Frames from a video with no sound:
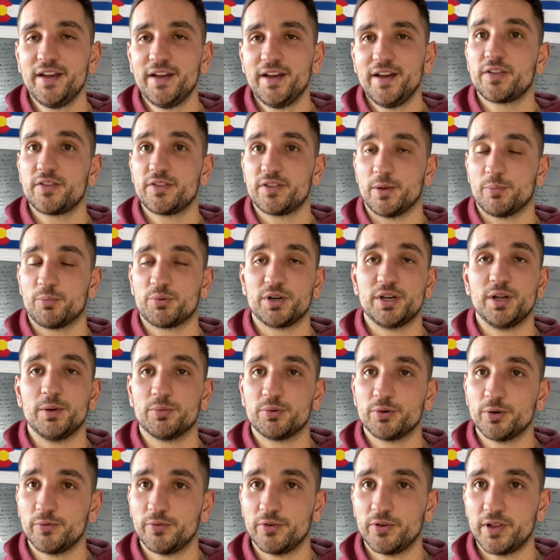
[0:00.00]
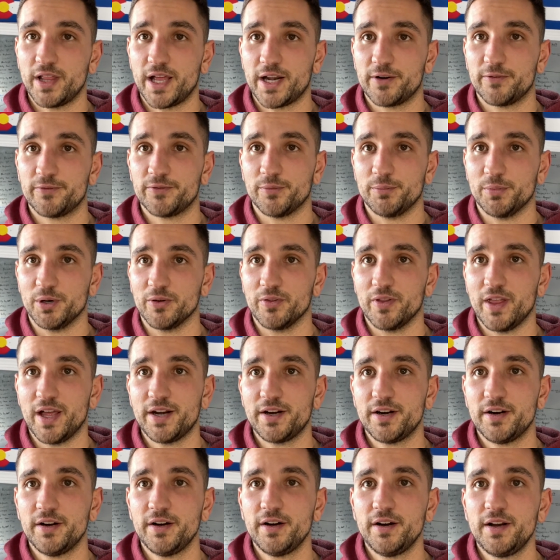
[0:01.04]
the pre-approval letter from your
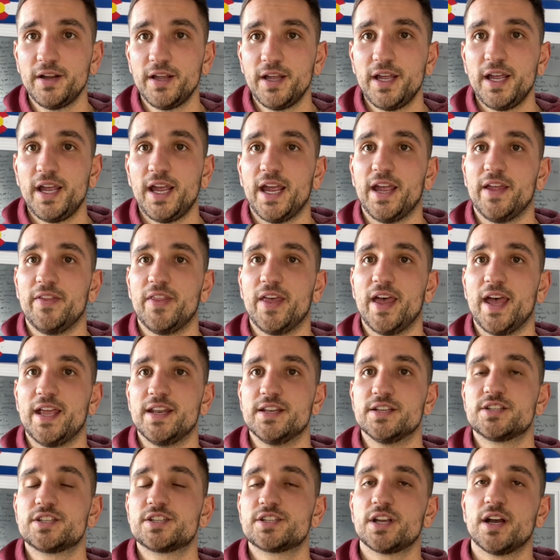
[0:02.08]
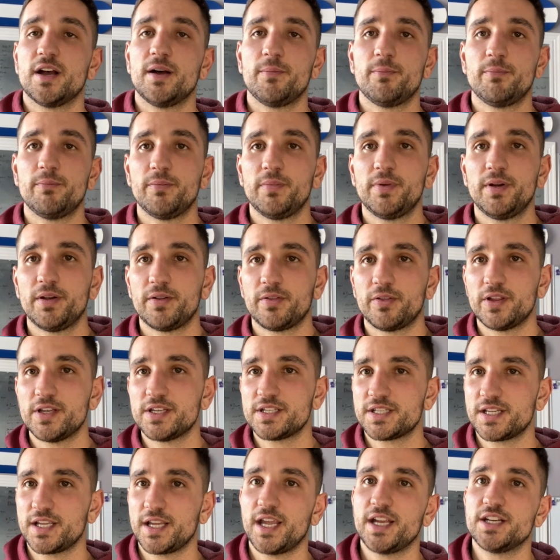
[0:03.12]
lender, and then some
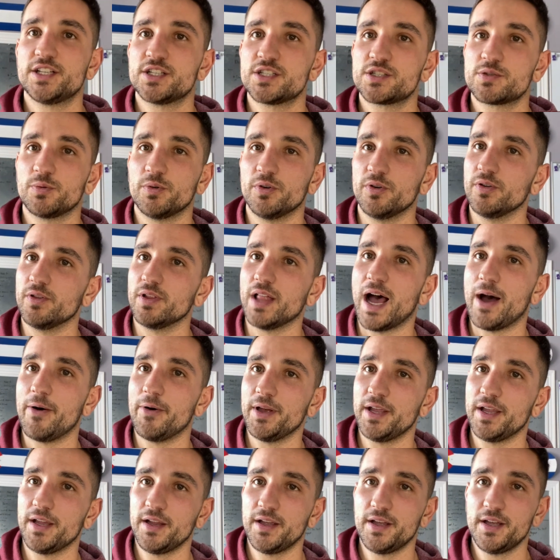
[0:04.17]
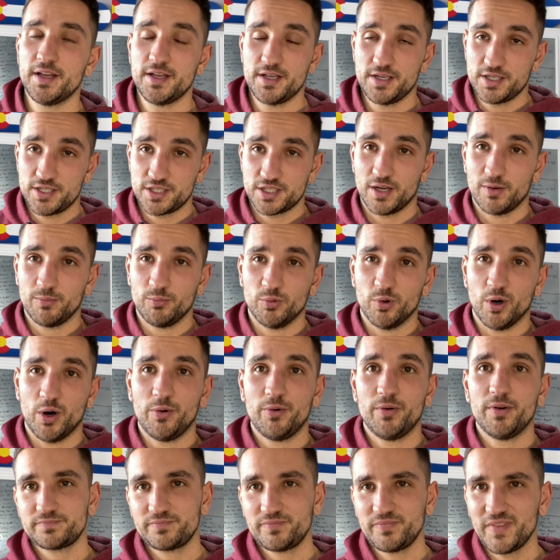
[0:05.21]
listing agents will allow it, some
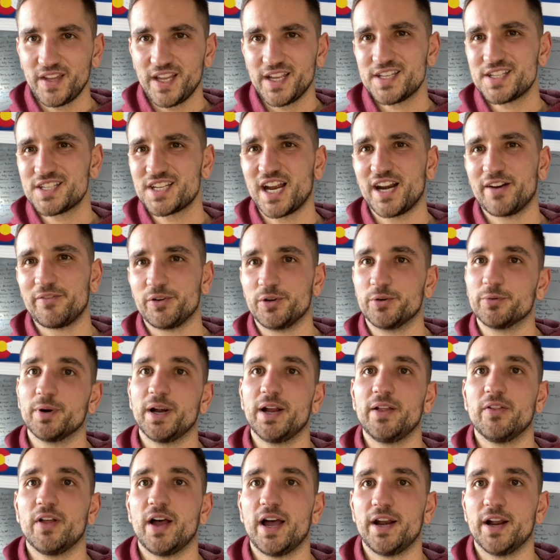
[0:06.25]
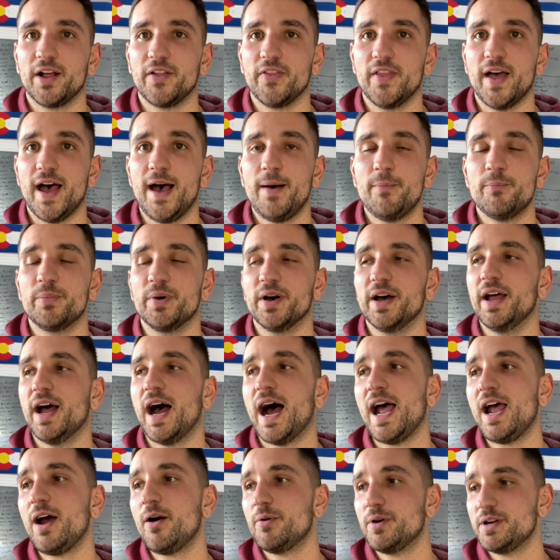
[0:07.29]
won't. It's kind of a gray line on that, but
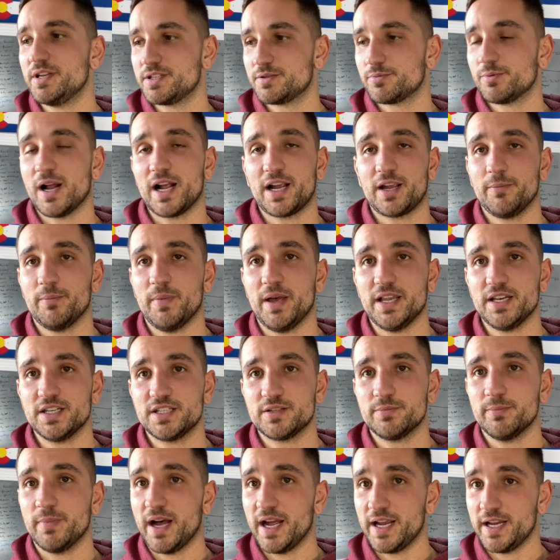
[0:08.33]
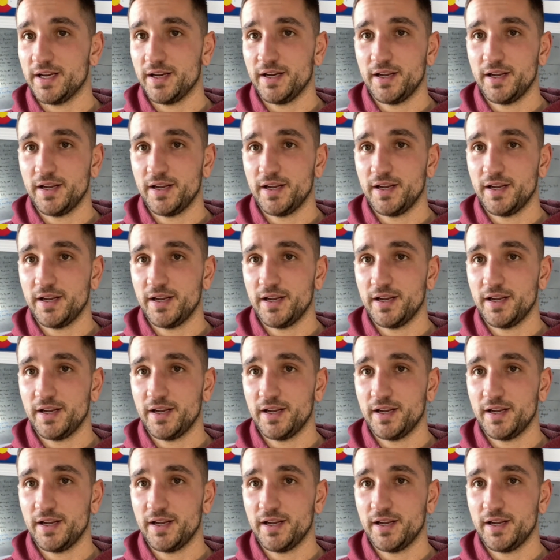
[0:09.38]
I always recommend to my